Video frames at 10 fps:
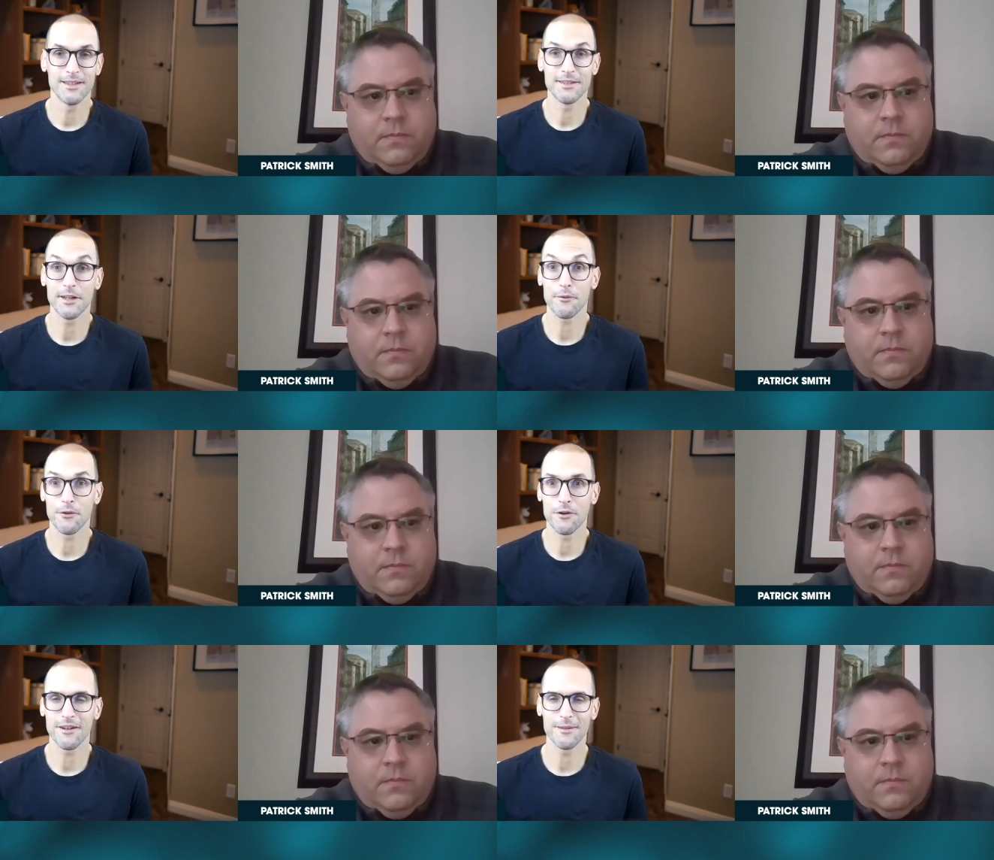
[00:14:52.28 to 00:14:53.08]
Speaker 1: and
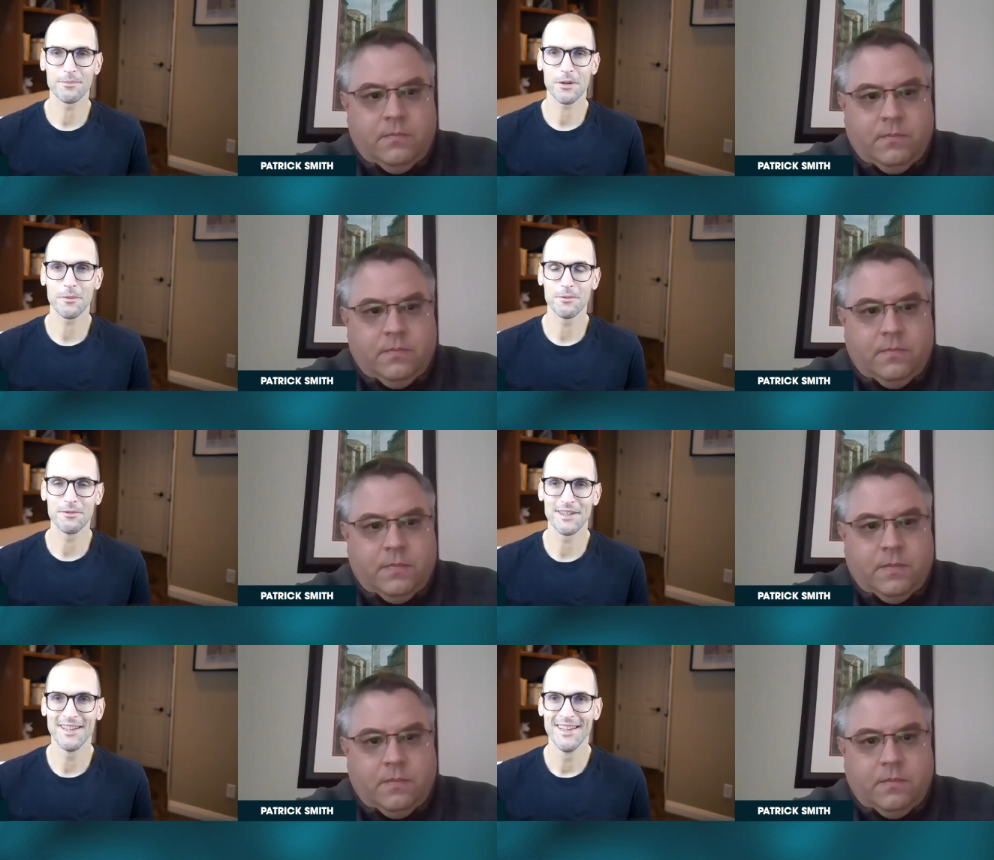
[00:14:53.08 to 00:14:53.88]
therefore, uh,
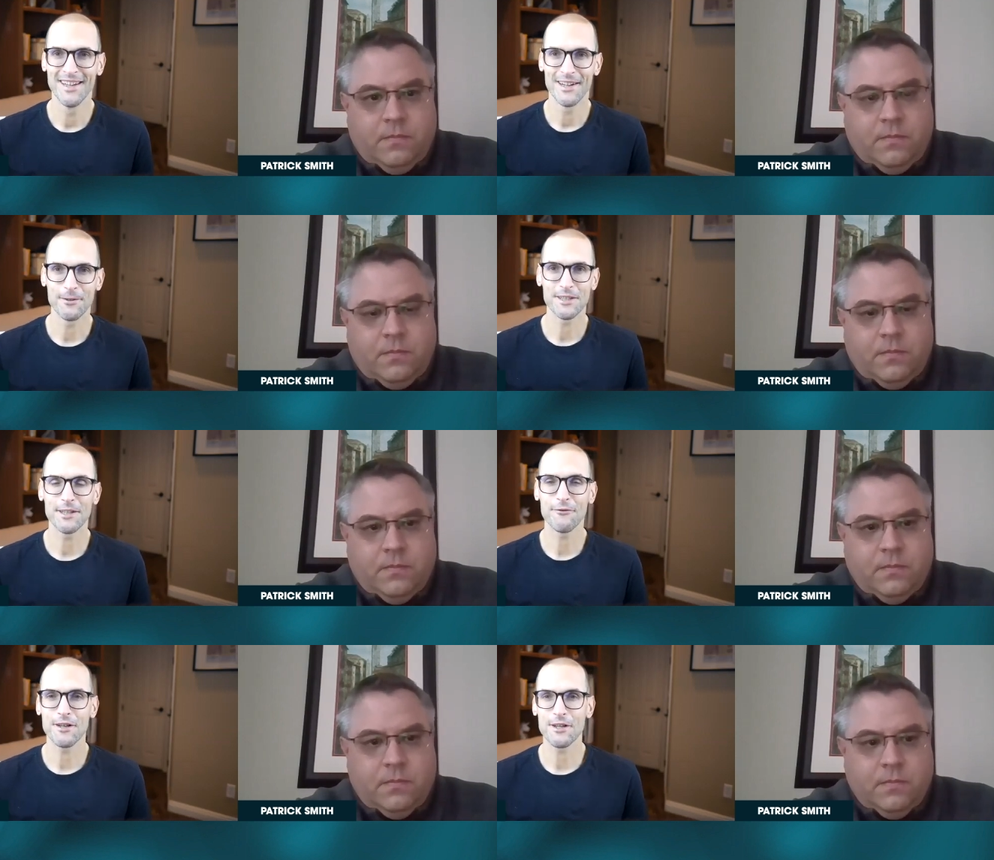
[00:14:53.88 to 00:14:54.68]
probably a
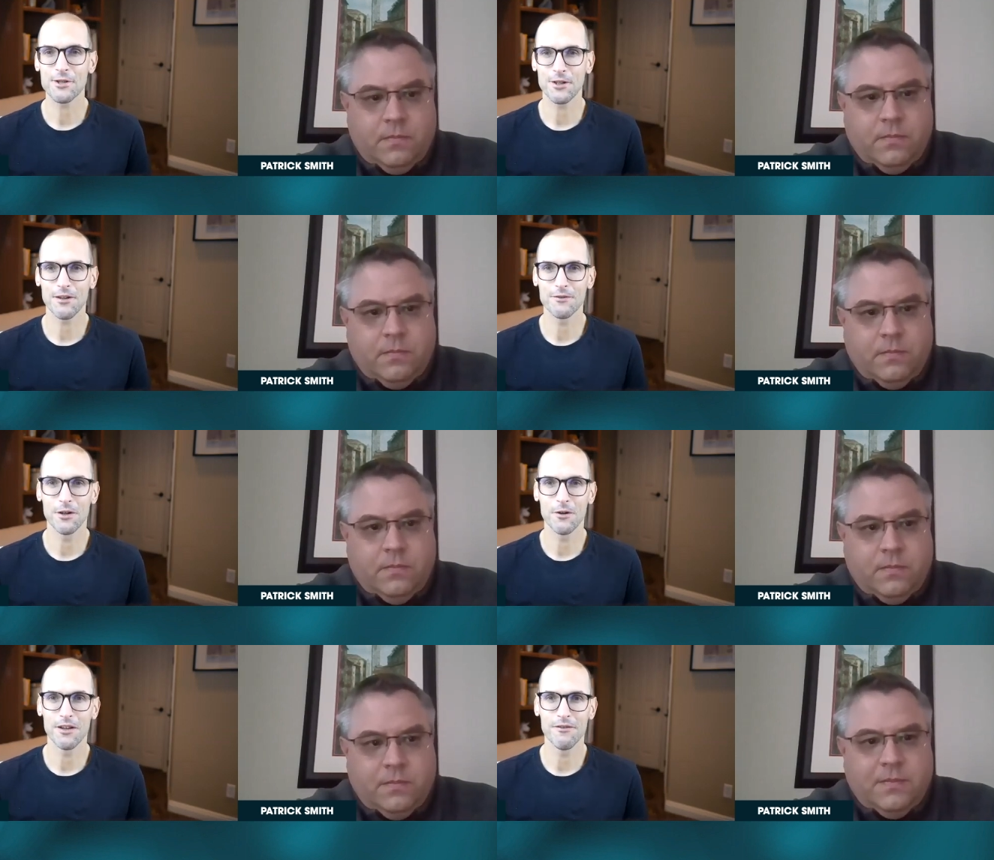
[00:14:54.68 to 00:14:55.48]
redefinition of the
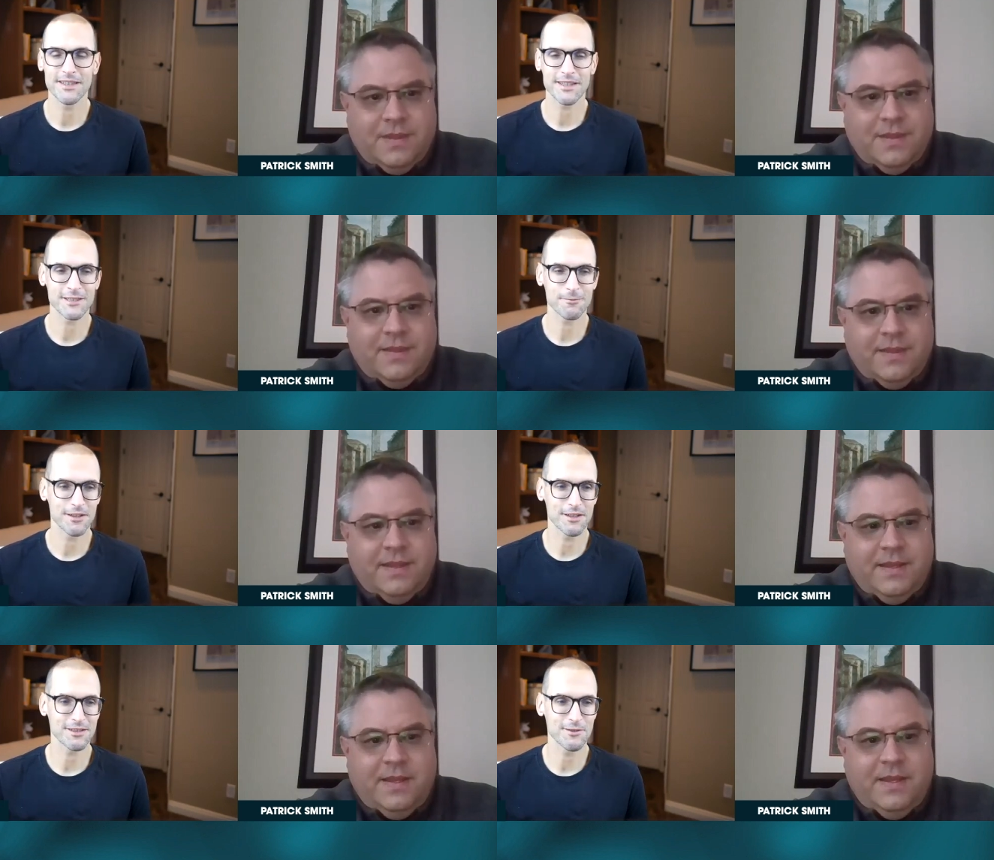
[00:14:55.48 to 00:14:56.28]
whole event
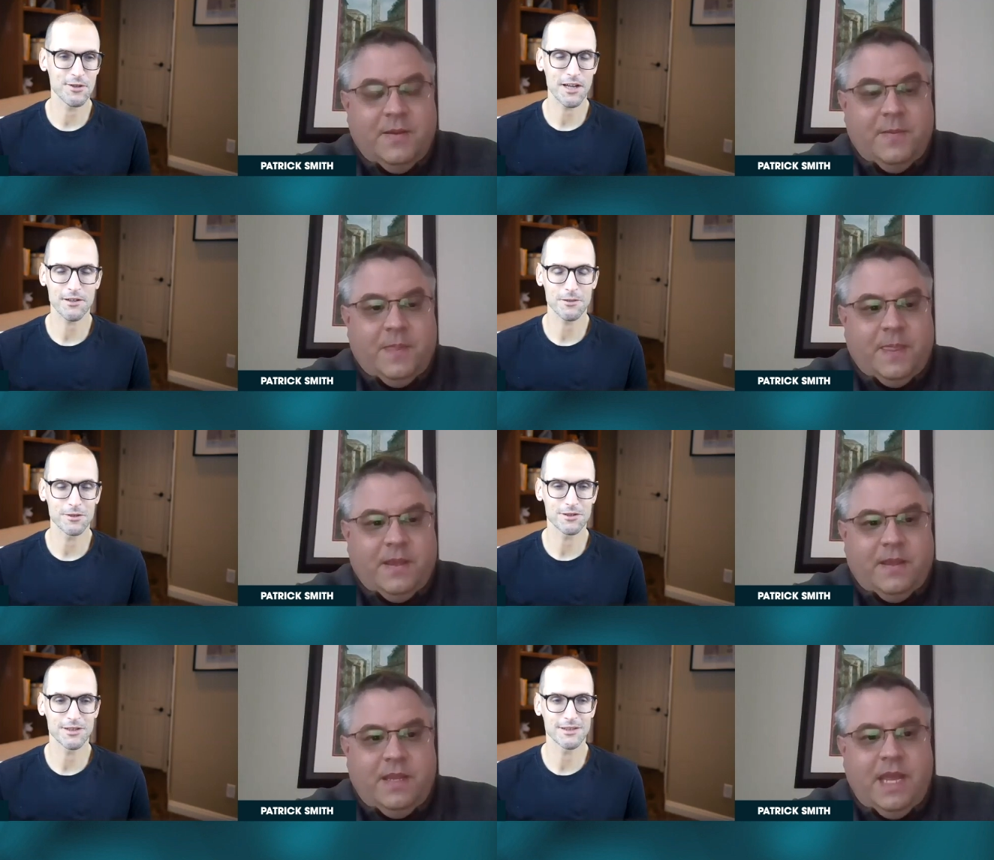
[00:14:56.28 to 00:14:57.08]
experience in general,
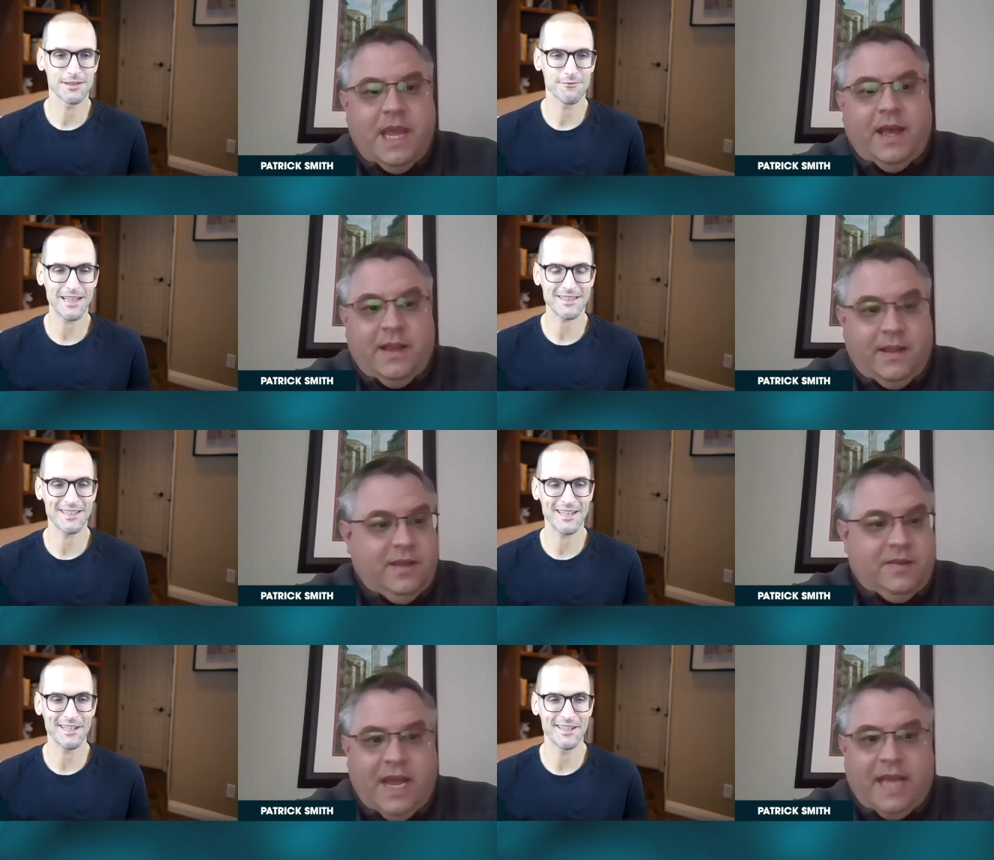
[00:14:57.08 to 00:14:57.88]
which is. Yeah,
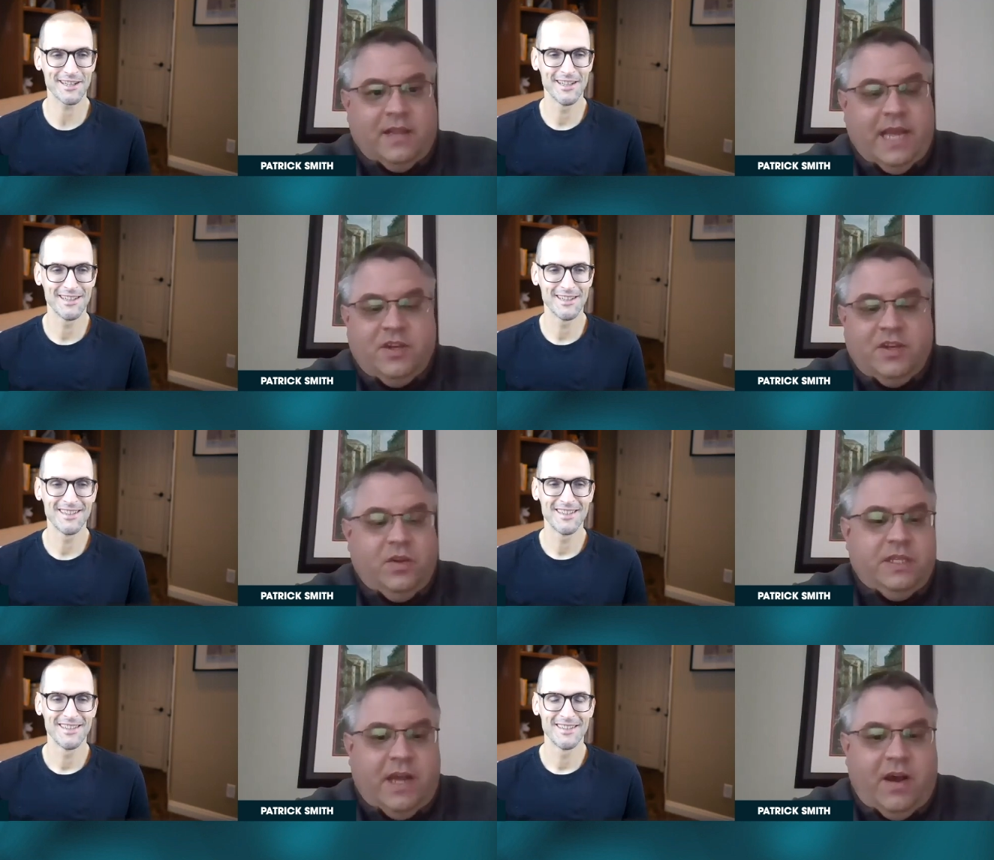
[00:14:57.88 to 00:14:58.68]
exactly.
Speaker 2: And
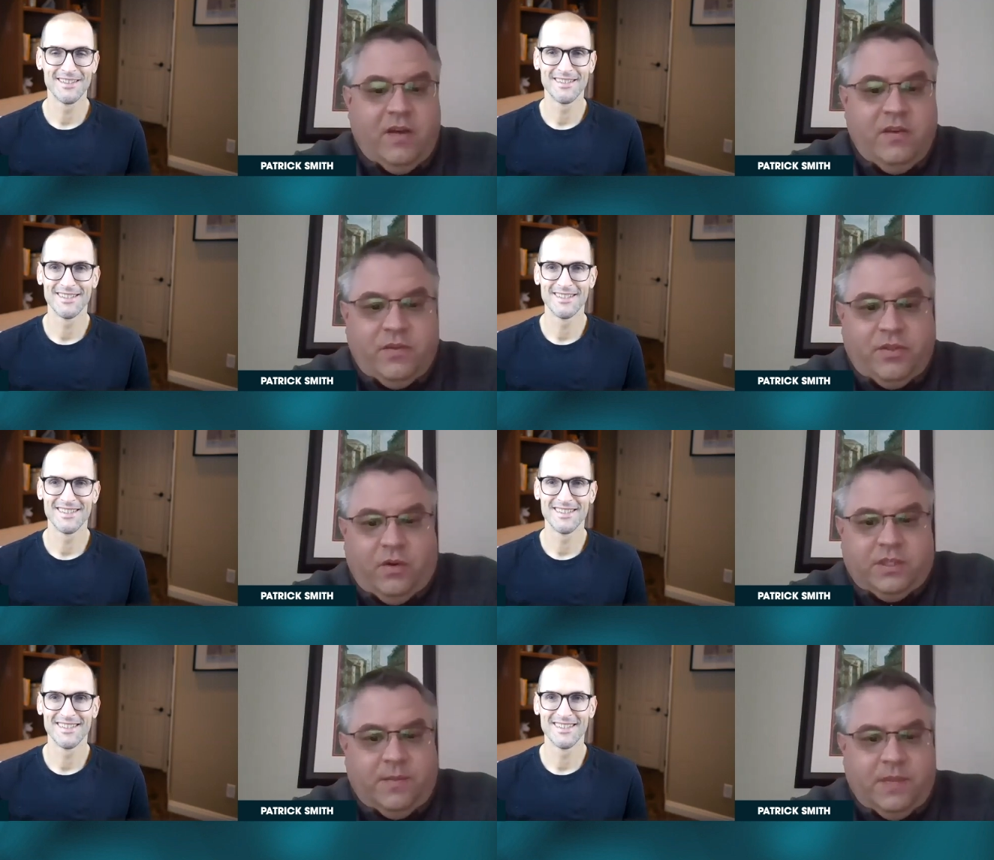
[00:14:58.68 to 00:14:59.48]
Julius, I'll, I'll even
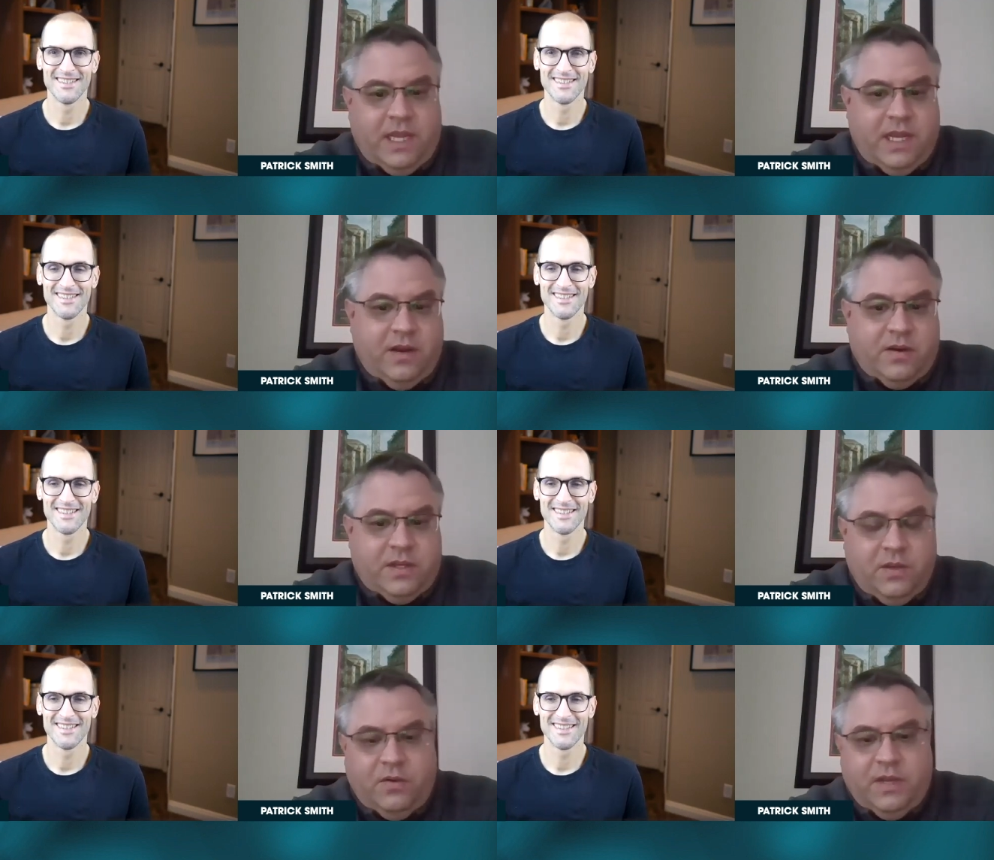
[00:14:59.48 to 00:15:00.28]
throw something in here
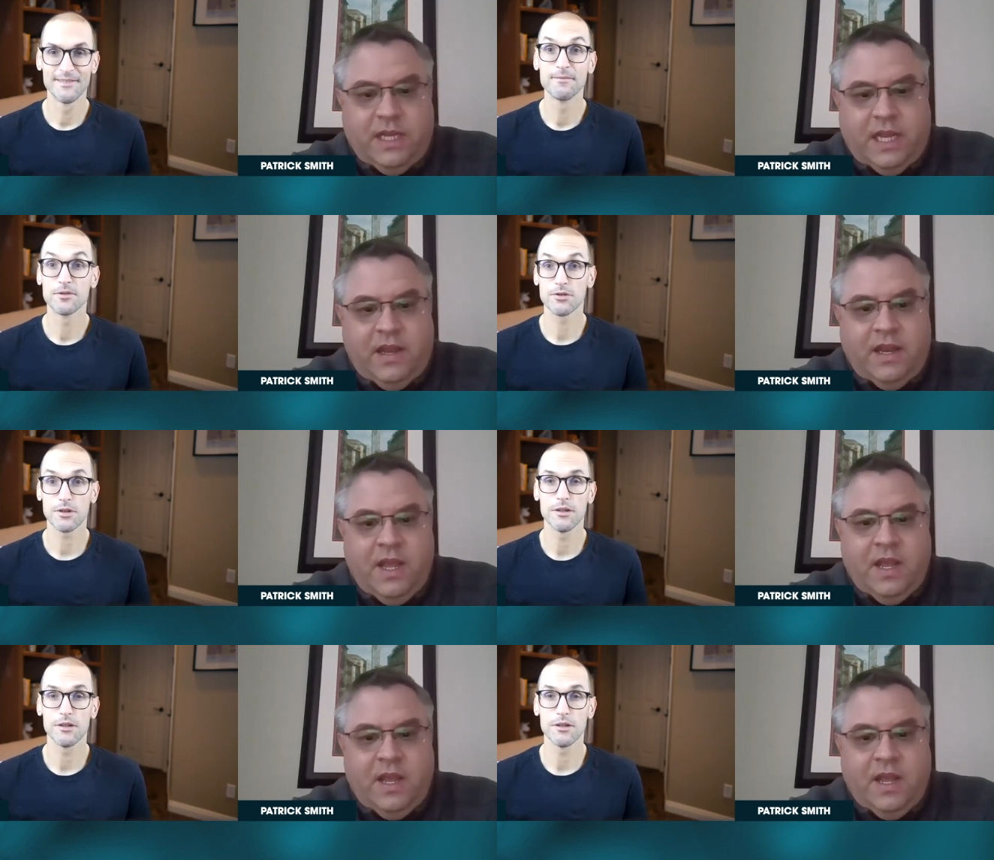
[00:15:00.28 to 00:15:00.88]
too. And